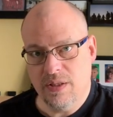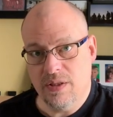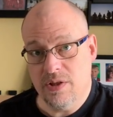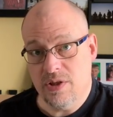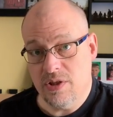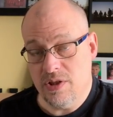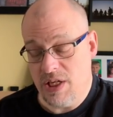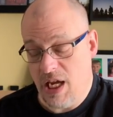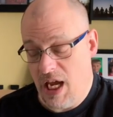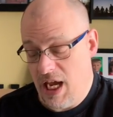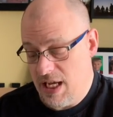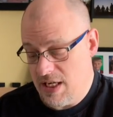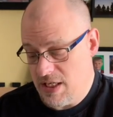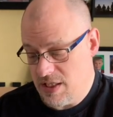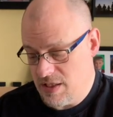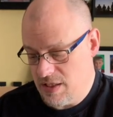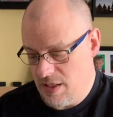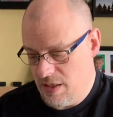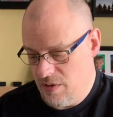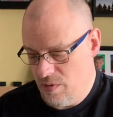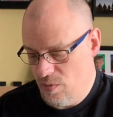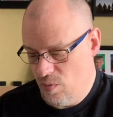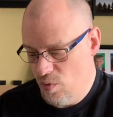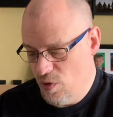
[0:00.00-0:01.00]

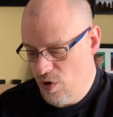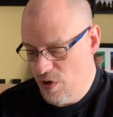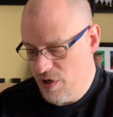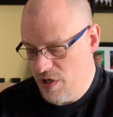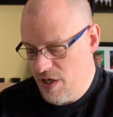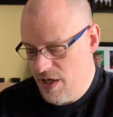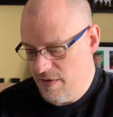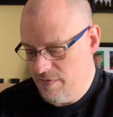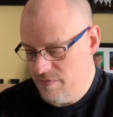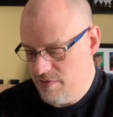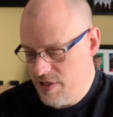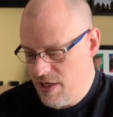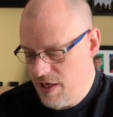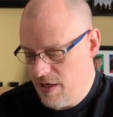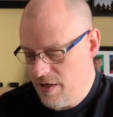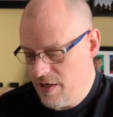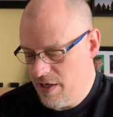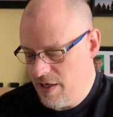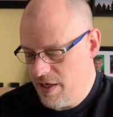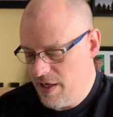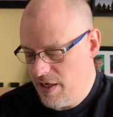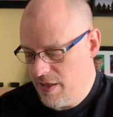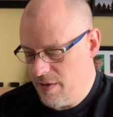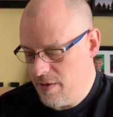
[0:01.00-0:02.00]
Shasta would have
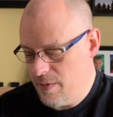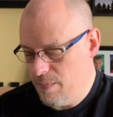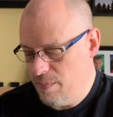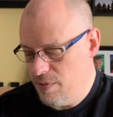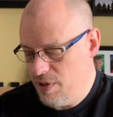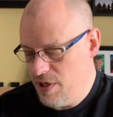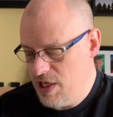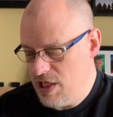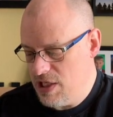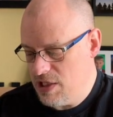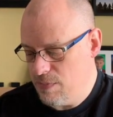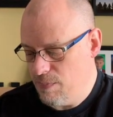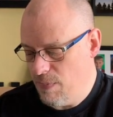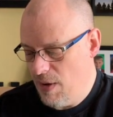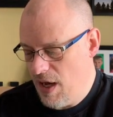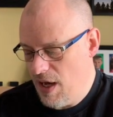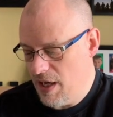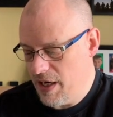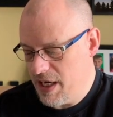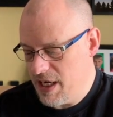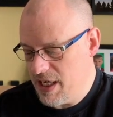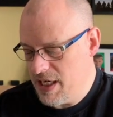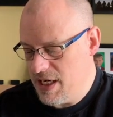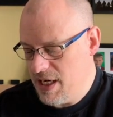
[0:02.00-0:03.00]
darted under Bree's
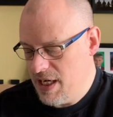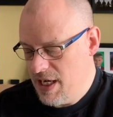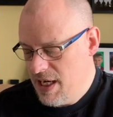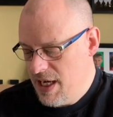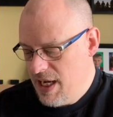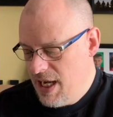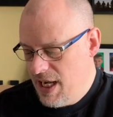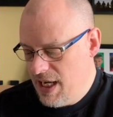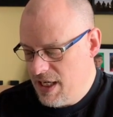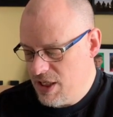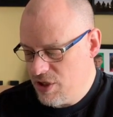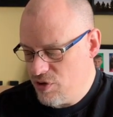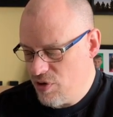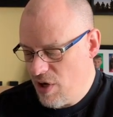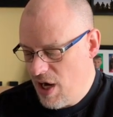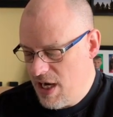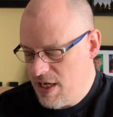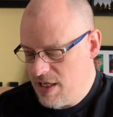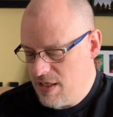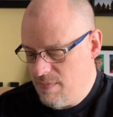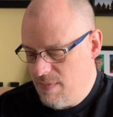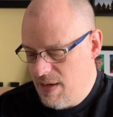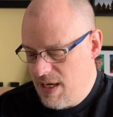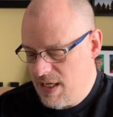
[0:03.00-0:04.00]
body and
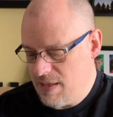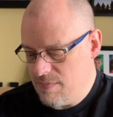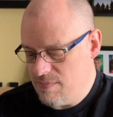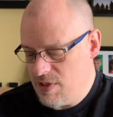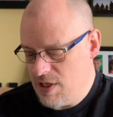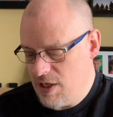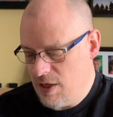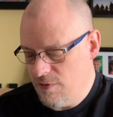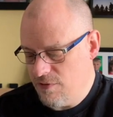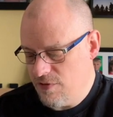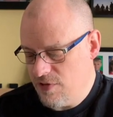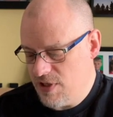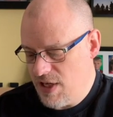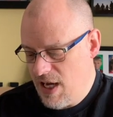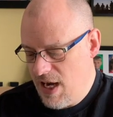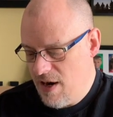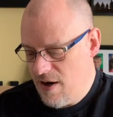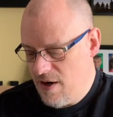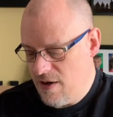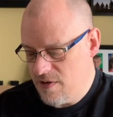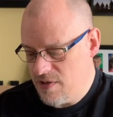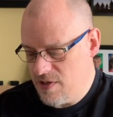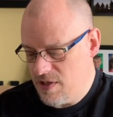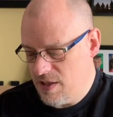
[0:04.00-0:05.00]
tried to make himself
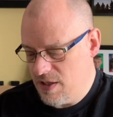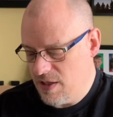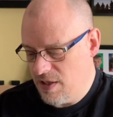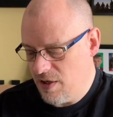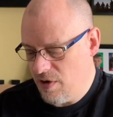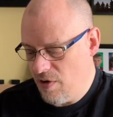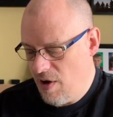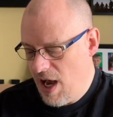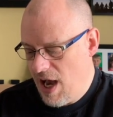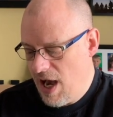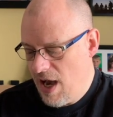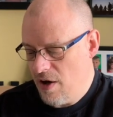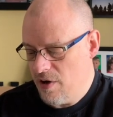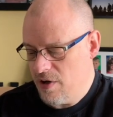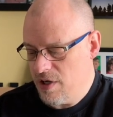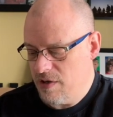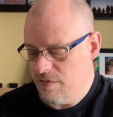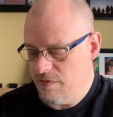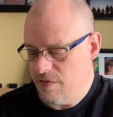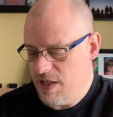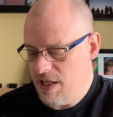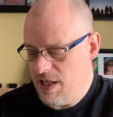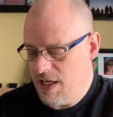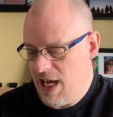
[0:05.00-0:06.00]
scarce in the crowd
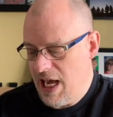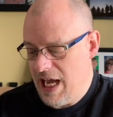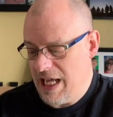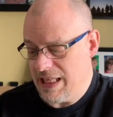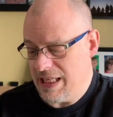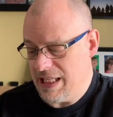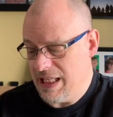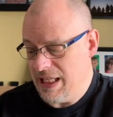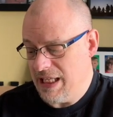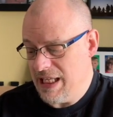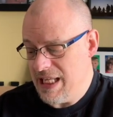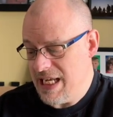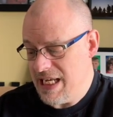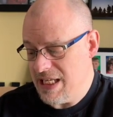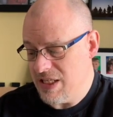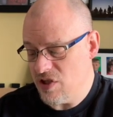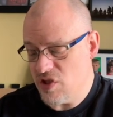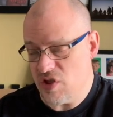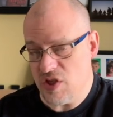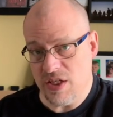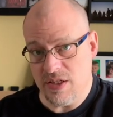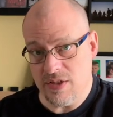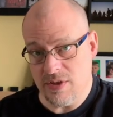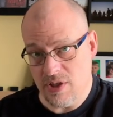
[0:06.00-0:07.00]
if he had had the
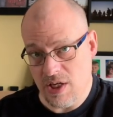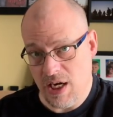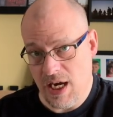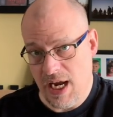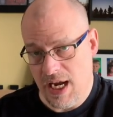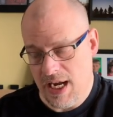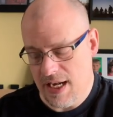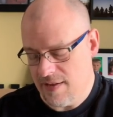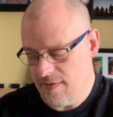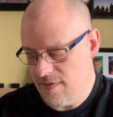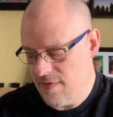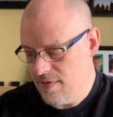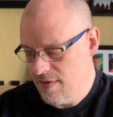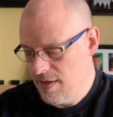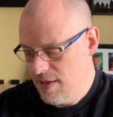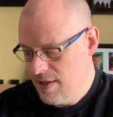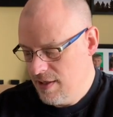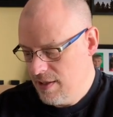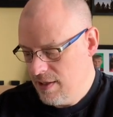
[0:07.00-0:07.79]
least chance,